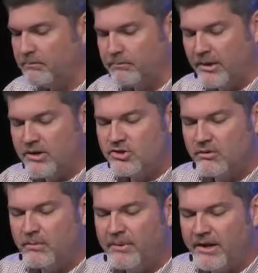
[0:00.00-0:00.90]
praying she
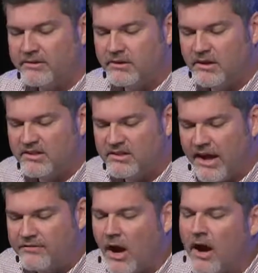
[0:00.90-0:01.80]
repents and gets
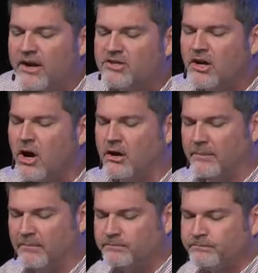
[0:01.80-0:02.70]
saved. All right, here's the argument.